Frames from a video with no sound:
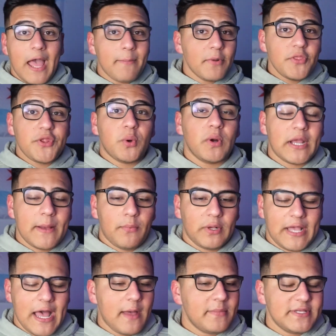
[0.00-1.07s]
I'm gonna throw a couple
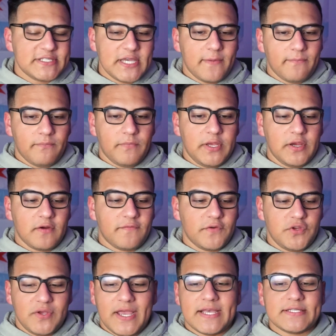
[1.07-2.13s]
comments up here for
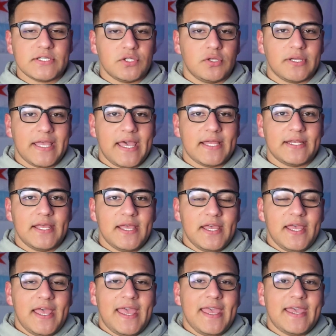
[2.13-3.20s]
you guys to look at
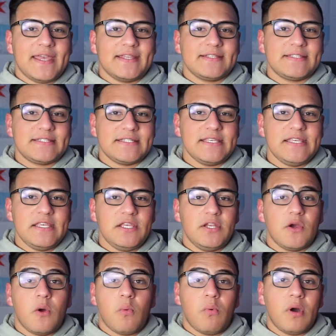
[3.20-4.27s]
and see,
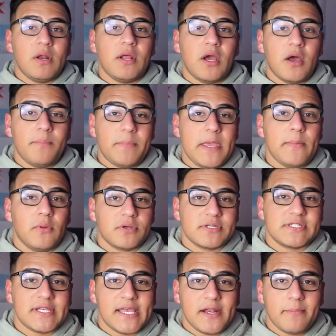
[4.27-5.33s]
you know, what uh, people are
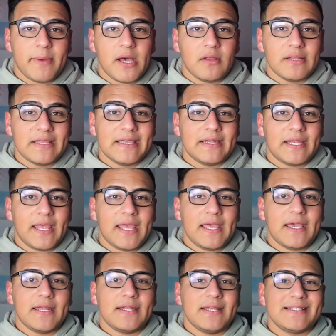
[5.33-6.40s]
saying about Lit.
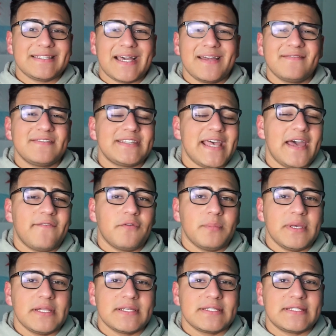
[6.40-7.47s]
And it's kind of sad for
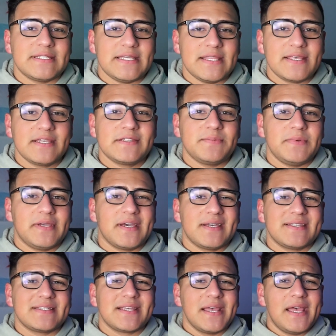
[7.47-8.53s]
me to see this
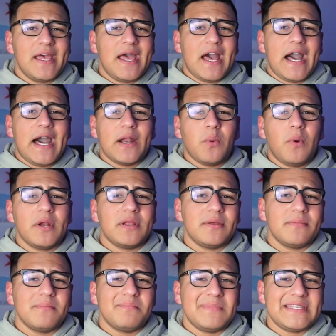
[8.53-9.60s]
because I don't want
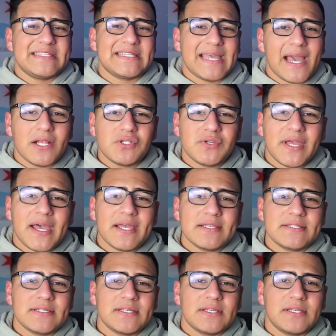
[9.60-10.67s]
to misguide you
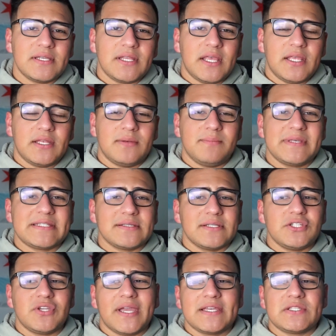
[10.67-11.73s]
guys and, and
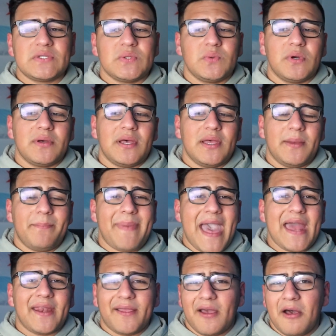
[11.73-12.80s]
mislead you guys to a, a,
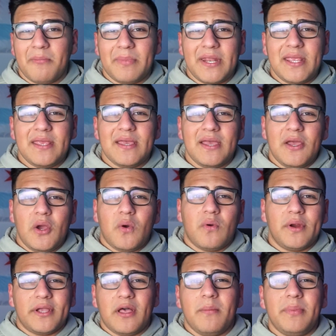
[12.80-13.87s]
bad company
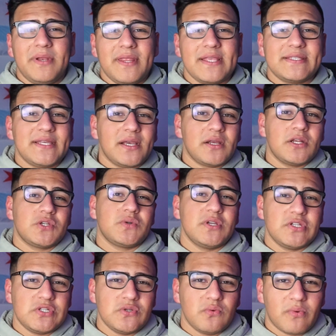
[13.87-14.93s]
or a company that's not going to
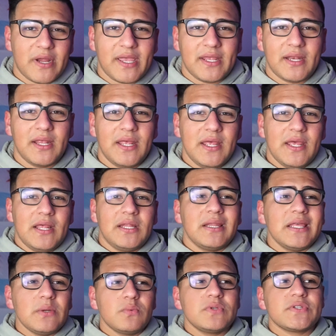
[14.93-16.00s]
treat you right.
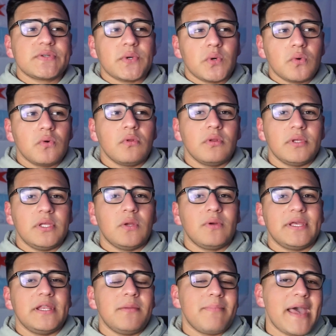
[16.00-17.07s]
Lit was cool, you know,
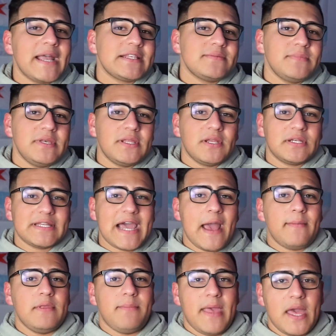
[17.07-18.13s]
getting back to me in a
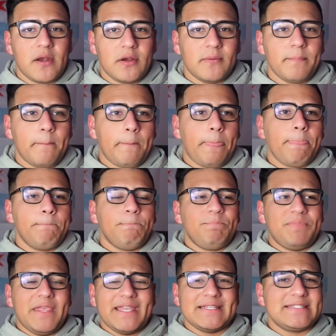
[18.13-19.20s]
timely manner
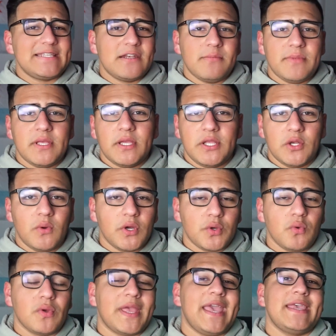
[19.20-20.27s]
and sending me, a, you know, a
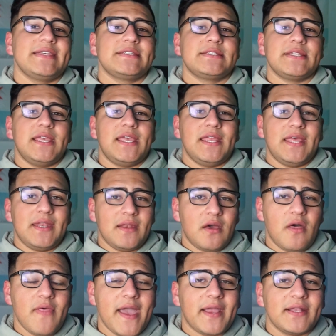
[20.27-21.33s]
cool case and, and,
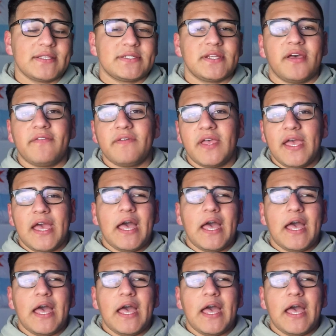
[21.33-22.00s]
all that good stuff.